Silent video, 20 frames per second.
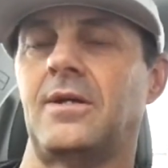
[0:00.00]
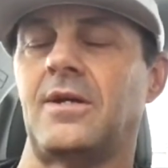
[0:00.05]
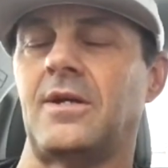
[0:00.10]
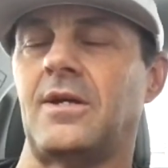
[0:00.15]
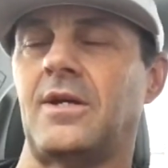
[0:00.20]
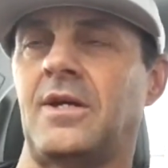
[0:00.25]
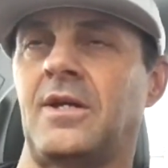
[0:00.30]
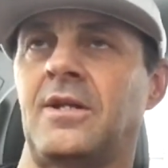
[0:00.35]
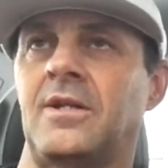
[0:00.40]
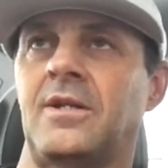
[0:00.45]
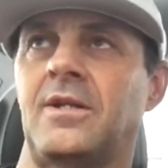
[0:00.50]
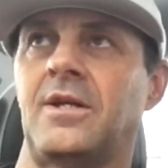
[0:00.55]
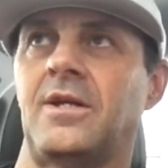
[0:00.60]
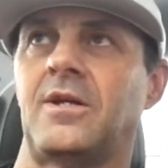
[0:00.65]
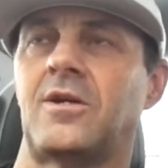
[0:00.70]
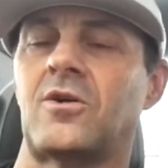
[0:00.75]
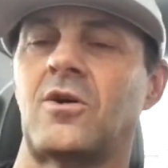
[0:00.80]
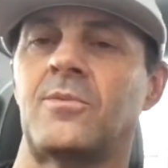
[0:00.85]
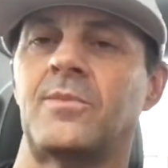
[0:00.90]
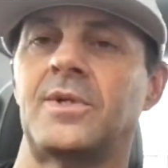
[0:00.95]
in the
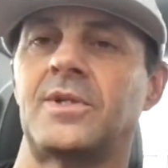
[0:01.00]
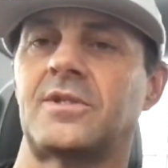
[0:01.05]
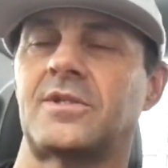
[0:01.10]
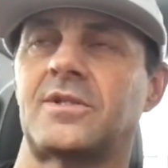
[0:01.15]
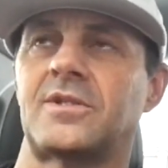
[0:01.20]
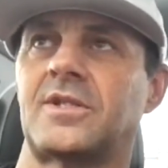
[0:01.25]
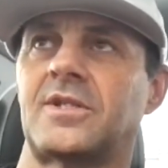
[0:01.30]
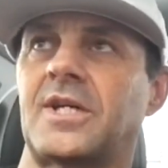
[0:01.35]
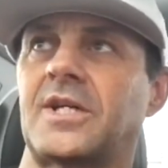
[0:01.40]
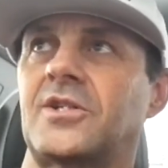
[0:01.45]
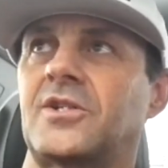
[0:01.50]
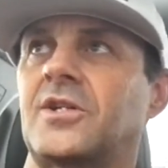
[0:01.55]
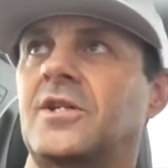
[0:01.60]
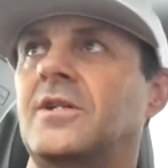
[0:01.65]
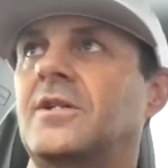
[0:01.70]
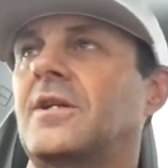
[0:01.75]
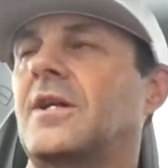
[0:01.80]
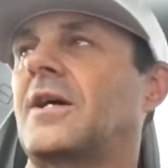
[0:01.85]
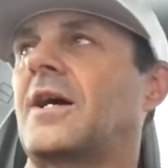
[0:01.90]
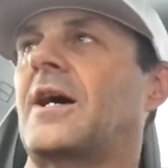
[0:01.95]
comments
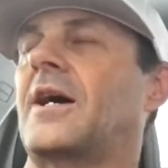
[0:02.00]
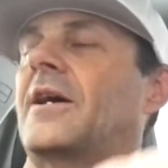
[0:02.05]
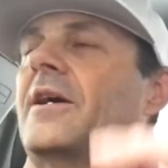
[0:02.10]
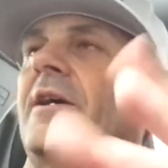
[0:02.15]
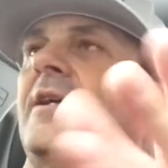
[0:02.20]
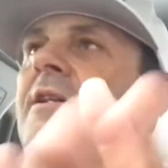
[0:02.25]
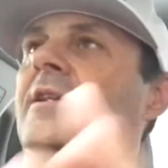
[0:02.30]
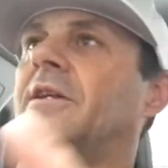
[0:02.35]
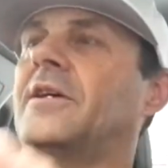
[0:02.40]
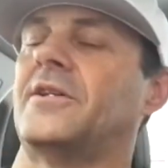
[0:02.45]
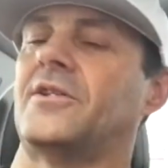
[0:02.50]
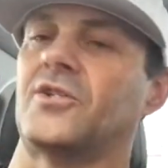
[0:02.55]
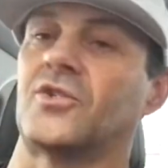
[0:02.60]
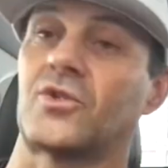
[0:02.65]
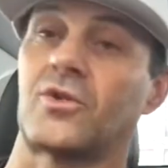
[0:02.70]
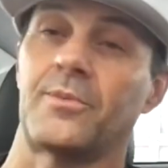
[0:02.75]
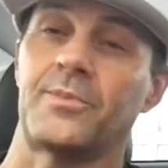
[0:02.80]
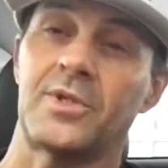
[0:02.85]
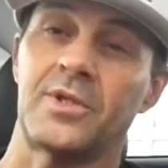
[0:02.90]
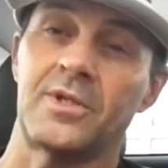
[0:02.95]
section, in the
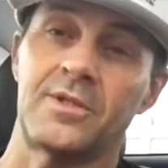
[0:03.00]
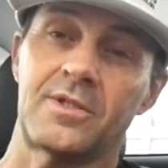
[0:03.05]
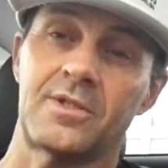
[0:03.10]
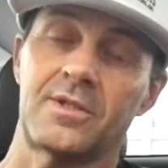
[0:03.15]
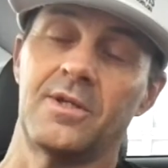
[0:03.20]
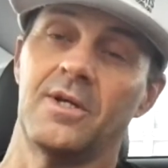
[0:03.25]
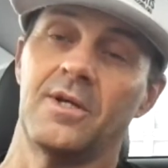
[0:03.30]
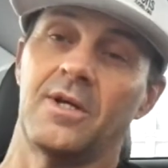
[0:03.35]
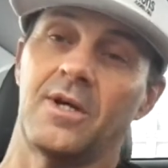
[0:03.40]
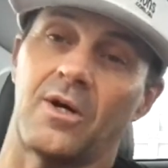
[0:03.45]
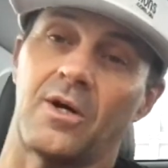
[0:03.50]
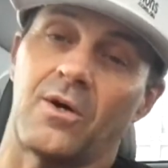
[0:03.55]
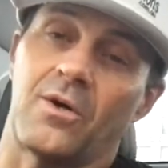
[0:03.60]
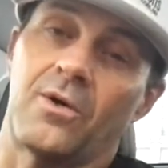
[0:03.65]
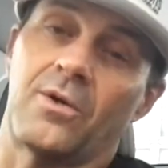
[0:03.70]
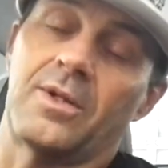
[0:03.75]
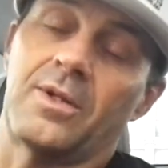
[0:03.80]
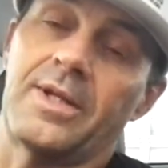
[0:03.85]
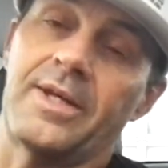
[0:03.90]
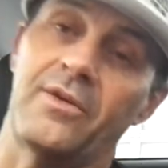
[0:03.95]
descriptions.
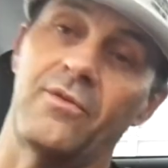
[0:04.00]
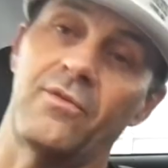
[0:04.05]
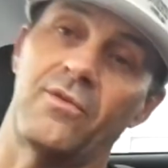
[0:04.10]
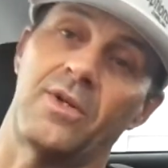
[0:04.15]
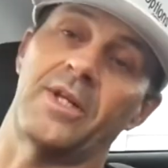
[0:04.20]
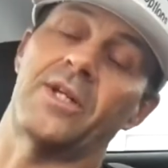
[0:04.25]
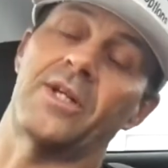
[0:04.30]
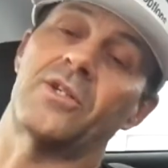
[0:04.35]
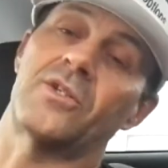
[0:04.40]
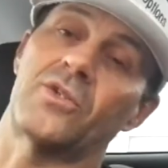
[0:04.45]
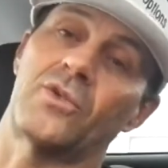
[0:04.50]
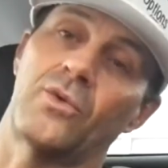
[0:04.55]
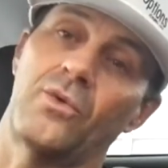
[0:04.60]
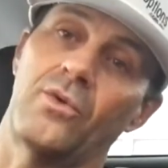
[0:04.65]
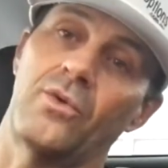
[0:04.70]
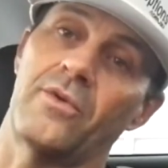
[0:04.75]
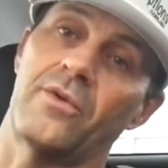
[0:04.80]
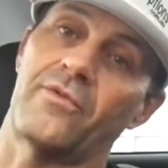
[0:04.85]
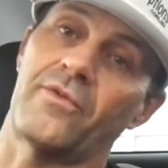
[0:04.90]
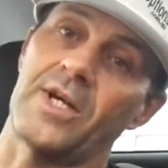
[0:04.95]
I'll leave links
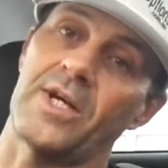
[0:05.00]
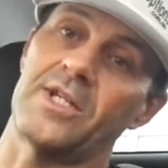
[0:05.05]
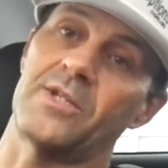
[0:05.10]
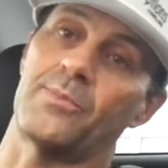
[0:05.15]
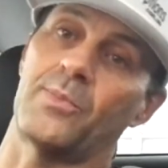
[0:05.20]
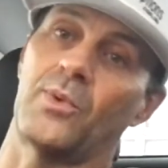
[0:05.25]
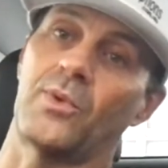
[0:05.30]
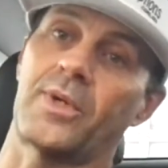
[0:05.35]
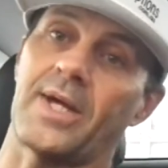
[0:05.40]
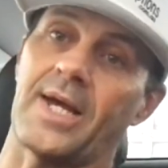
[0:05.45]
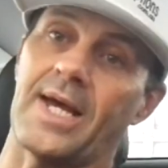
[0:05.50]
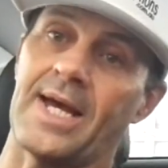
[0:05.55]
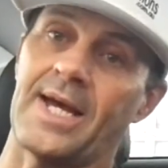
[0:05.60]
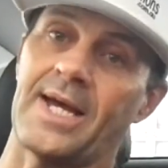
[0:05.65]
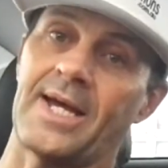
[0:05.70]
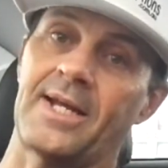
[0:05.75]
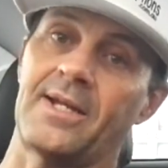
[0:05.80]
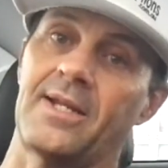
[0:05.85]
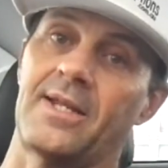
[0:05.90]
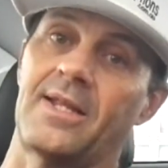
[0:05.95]
to the Facebook
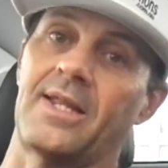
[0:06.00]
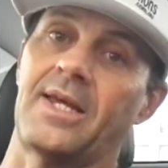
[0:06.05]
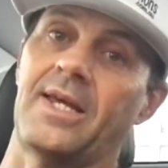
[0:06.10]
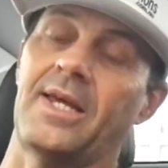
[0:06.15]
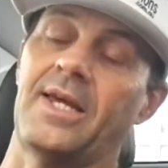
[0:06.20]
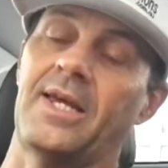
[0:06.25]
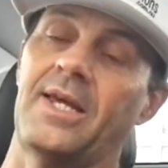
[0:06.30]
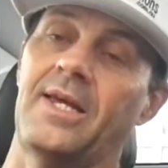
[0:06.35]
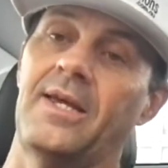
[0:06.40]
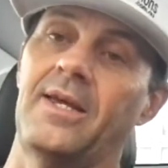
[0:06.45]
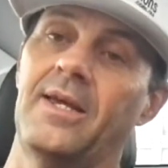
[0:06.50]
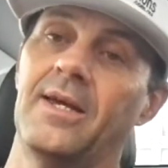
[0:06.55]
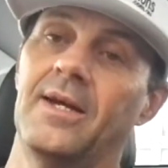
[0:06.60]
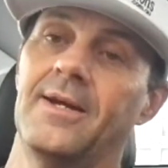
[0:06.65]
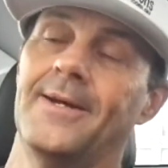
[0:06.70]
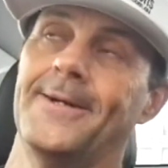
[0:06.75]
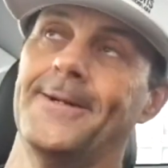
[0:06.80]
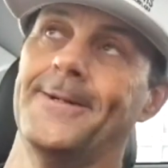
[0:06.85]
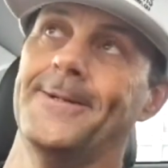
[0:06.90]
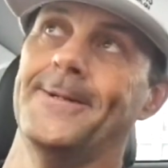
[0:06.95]
and the
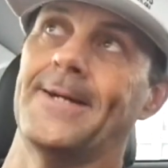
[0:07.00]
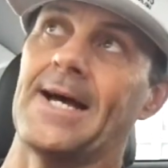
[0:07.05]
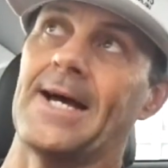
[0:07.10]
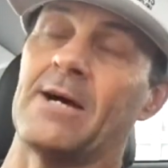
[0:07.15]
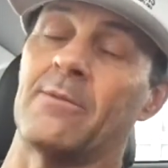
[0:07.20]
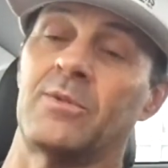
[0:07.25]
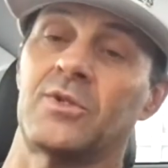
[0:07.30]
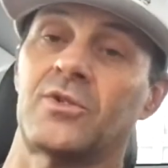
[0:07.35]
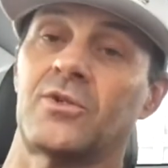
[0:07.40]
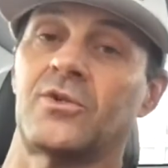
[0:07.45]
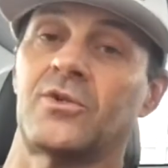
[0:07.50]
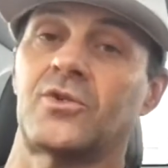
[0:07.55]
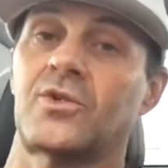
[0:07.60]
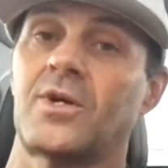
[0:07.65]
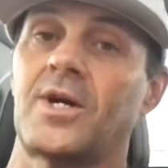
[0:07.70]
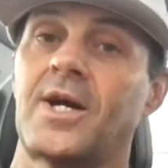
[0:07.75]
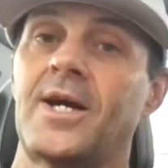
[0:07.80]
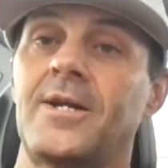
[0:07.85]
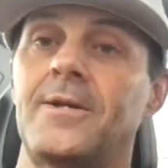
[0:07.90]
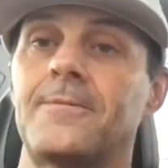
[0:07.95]
Amazon
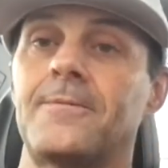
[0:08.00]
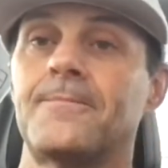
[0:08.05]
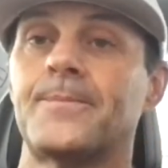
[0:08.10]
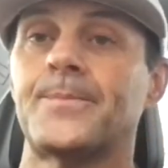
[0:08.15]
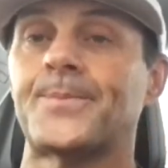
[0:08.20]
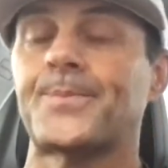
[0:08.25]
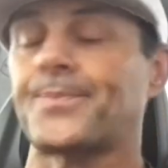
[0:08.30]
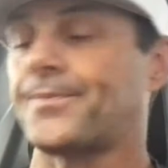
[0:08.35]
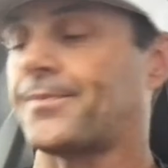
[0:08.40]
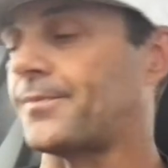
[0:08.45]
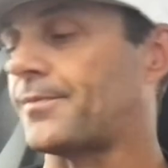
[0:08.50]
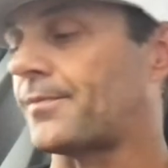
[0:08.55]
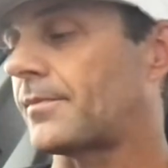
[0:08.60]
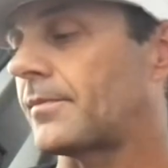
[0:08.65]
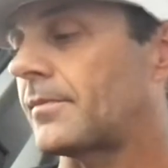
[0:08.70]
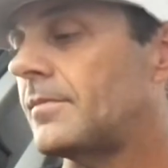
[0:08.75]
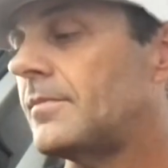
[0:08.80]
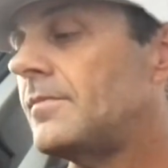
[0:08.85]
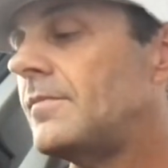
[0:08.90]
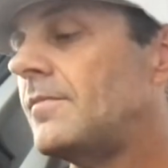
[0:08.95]
trade.
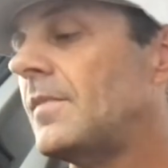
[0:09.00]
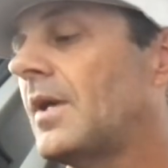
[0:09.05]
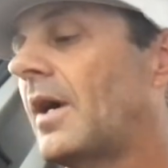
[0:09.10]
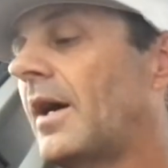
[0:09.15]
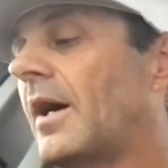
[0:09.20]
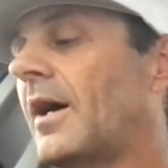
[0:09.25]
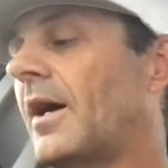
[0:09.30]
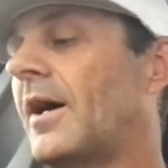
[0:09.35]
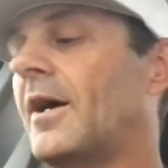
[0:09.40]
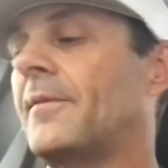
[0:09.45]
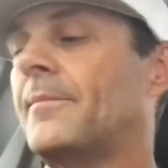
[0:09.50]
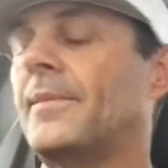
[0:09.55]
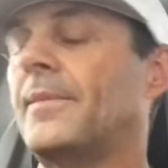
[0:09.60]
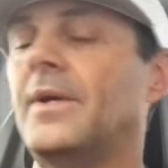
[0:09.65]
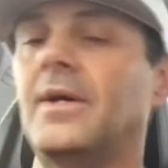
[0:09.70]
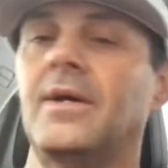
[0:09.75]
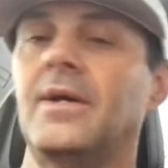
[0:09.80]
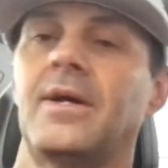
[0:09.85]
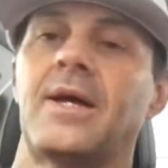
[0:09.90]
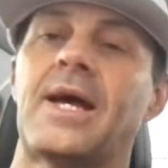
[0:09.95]

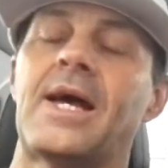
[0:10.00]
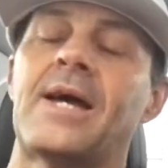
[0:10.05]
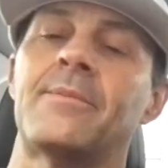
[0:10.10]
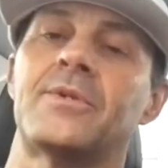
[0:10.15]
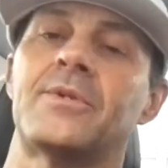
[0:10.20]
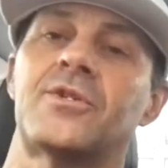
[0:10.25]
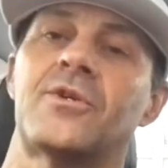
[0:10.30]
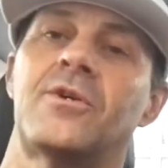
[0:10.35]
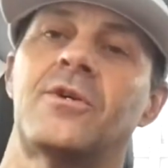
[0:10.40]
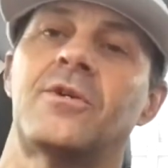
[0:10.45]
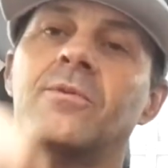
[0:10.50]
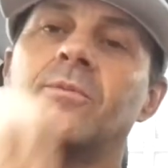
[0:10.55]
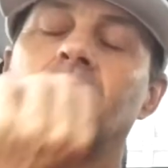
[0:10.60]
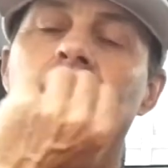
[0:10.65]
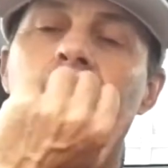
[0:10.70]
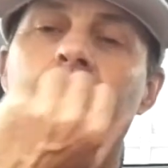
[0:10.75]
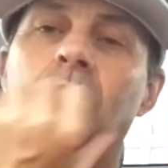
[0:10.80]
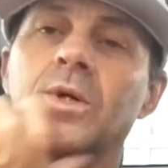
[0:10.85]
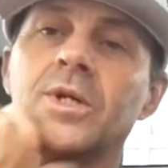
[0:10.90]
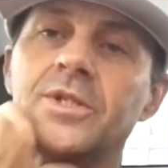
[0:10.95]

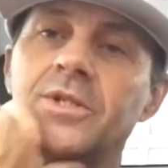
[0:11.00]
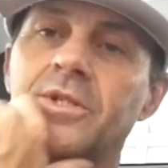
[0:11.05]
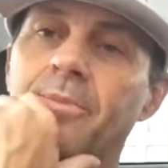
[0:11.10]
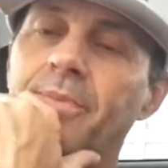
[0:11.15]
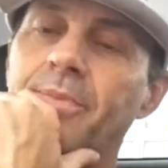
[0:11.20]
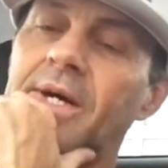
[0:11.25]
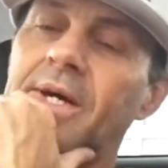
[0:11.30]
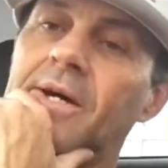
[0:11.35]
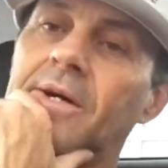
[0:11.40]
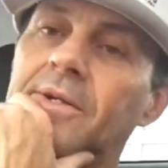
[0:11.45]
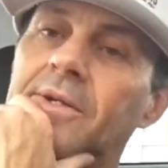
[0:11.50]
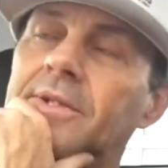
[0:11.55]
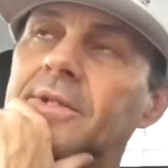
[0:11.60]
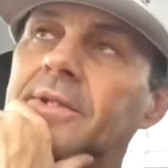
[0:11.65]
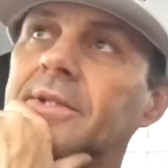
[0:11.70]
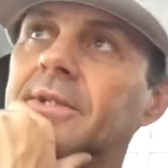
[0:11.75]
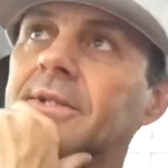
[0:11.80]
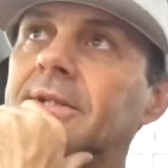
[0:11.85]
Amazon was about